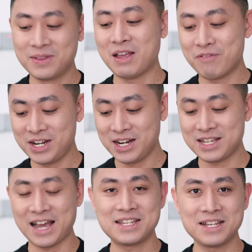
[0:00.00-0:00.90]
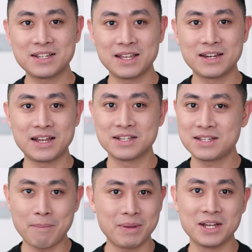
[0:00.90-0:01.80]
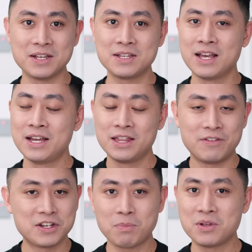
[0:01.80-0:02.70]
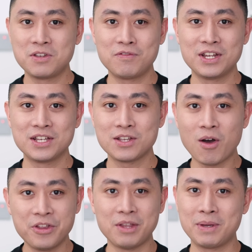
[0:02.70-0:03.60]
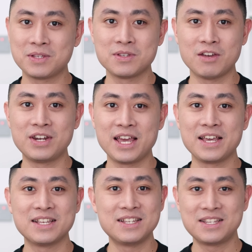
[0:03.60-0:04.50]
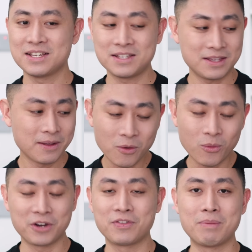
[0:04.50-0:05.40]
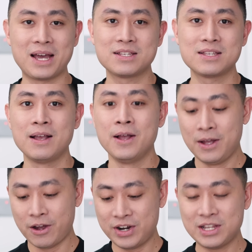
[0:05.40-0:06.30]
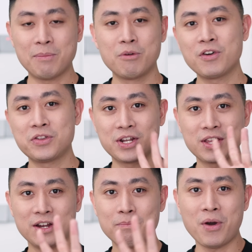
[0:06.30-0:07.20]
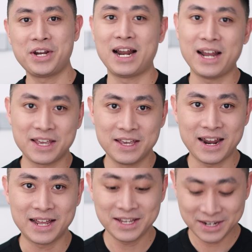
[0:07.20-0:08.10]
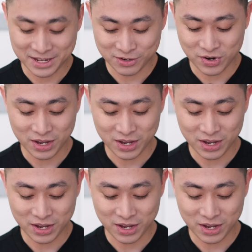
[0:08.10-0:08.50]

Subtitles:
nevertheless, I still think that the snappiness, the responsiveness on the Pixel 7a is just one of the best. Alright, now moving on to the third point that I like here, and I think that is really